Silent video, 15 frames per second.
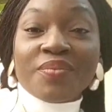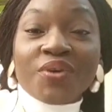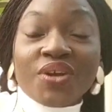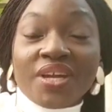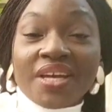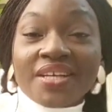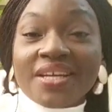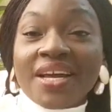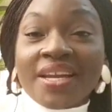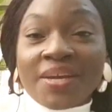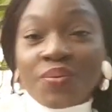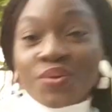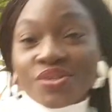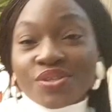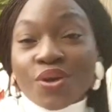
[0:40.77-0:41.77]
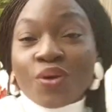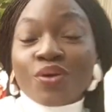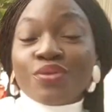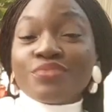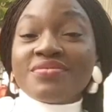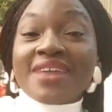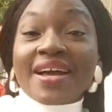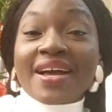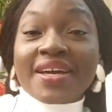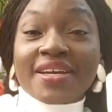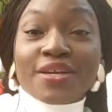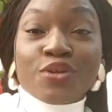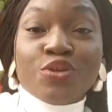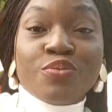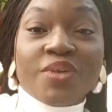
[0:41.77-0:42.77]
morning and it was all dark
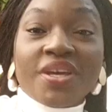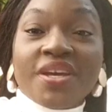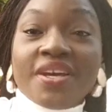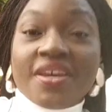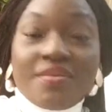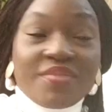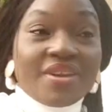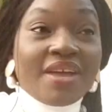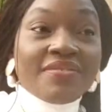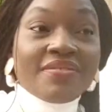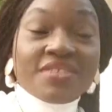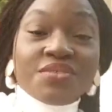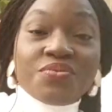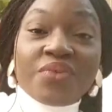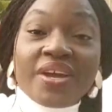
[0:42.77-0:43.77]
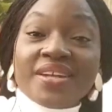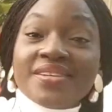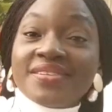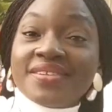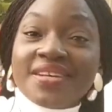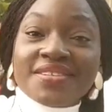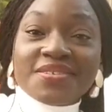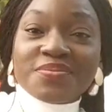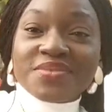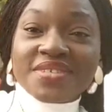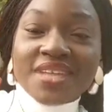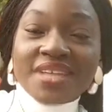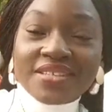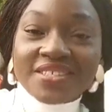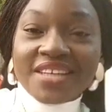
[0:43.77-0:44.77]
and gloomy. But after the rain, there's some
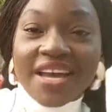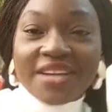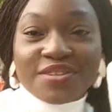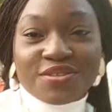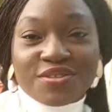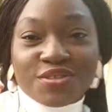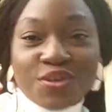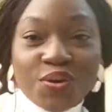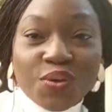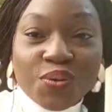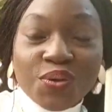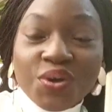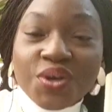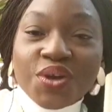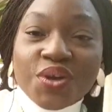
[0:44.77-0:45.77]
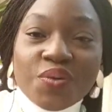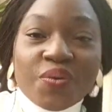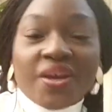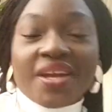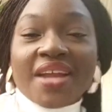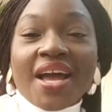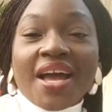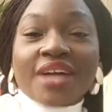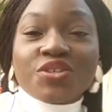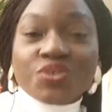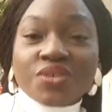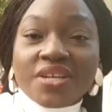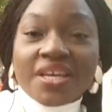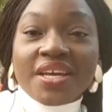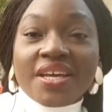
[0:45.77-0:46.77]
sunshine. So we can
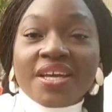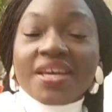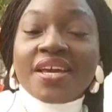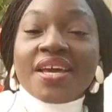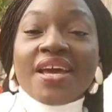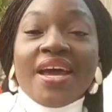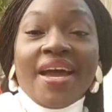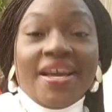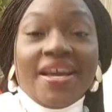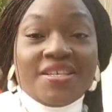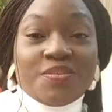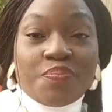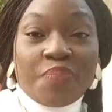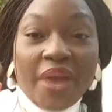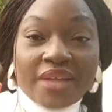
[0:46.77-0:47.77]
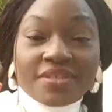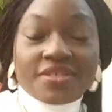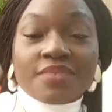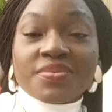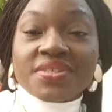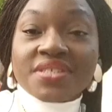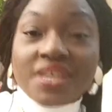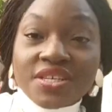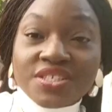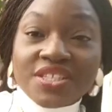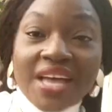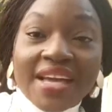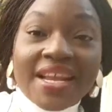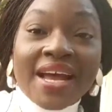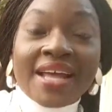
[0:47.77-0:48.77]
actually expect some
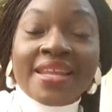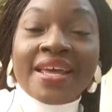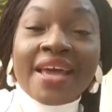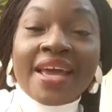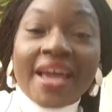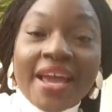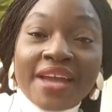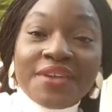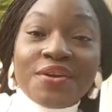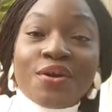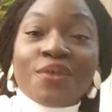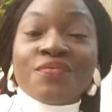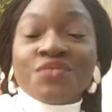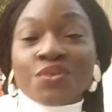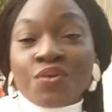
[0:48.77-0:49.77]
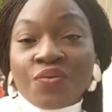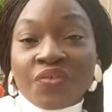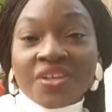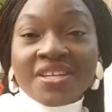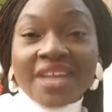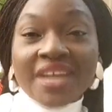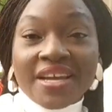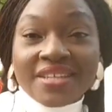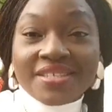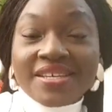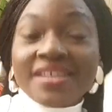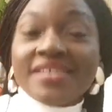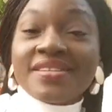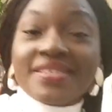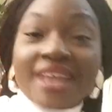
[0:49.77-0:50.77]
sunshine at the end of the
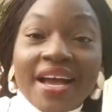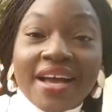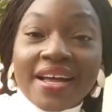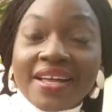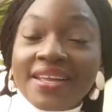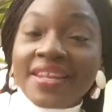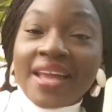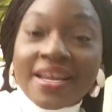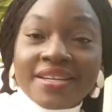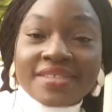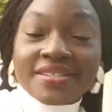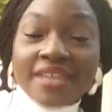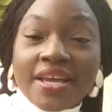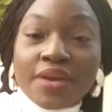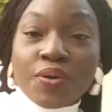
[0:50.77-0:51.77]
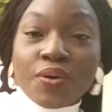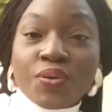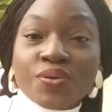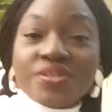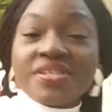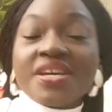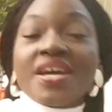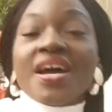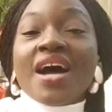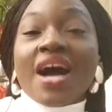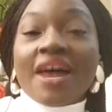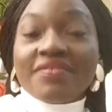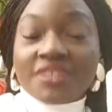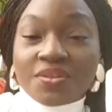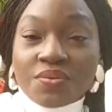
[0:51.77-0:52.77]
COVID-19 saga. Like the saying goes,
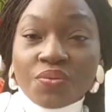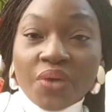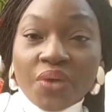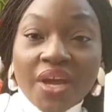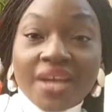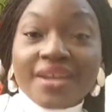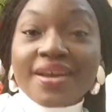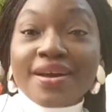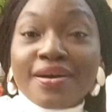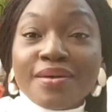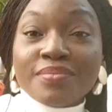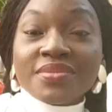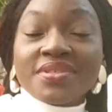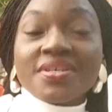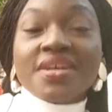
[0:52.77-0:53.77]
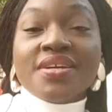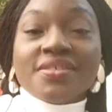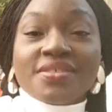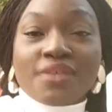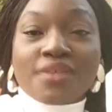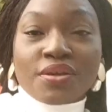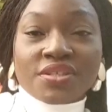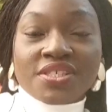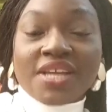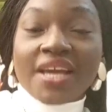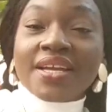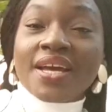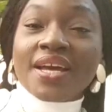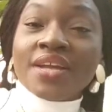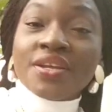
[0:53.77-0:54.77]
after the rain comes sunshine.
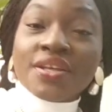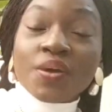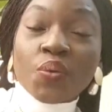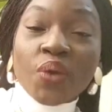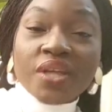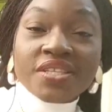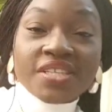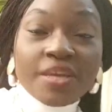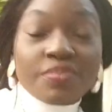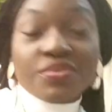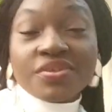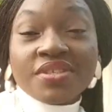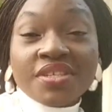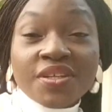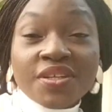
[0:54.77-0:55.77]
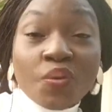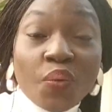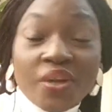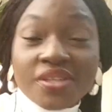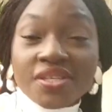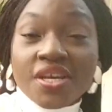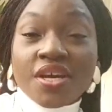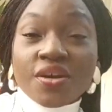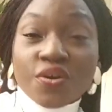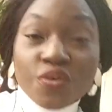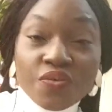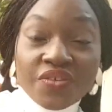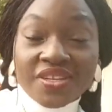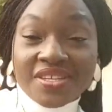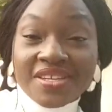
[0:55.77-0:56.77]
Another quick tip to deal with
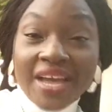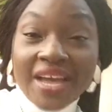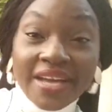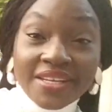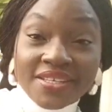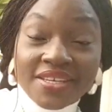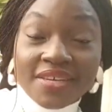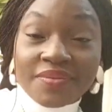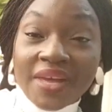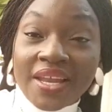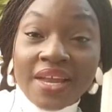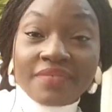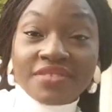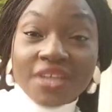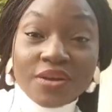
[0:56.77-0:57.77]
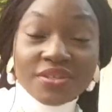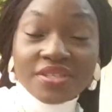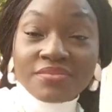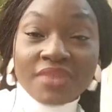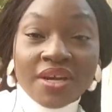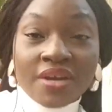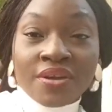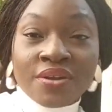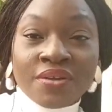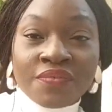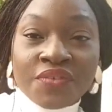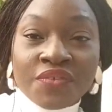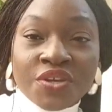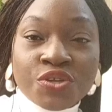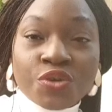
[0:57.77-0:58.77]
COVID-19 that I left out in my earlier
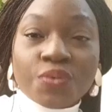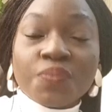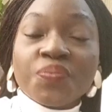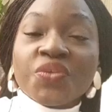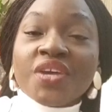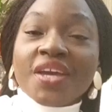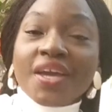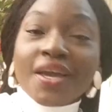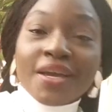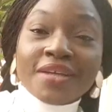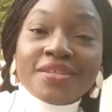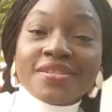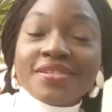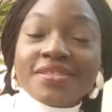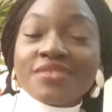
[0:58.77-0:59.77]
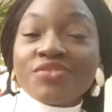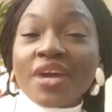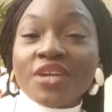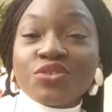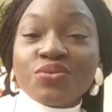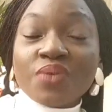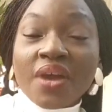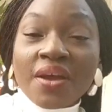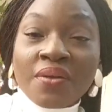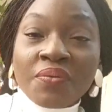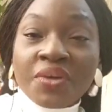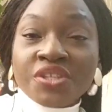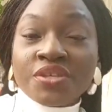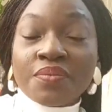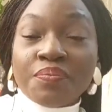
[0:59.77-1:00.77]
video is try to
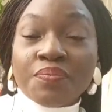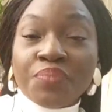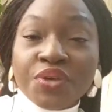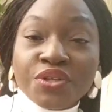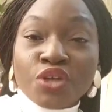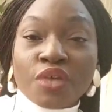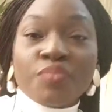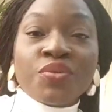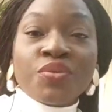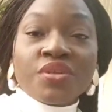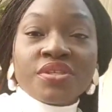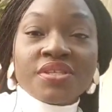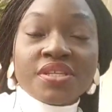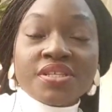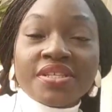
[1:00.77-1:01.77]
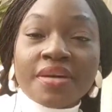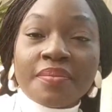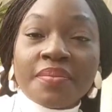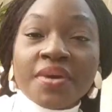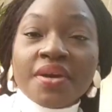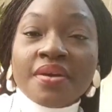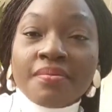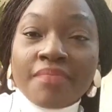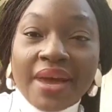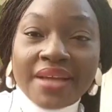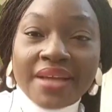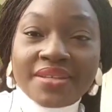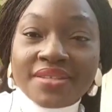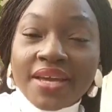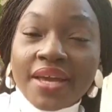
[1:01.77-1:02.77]
enrich and build your immune system by
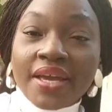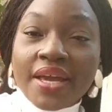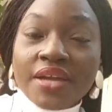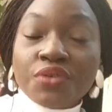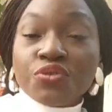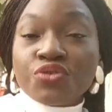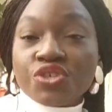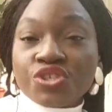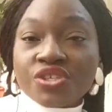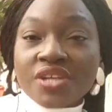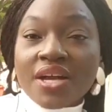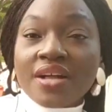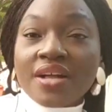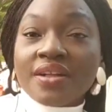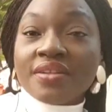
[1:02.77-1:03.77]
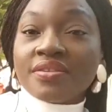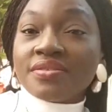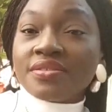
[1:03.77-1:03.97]
taking nutritional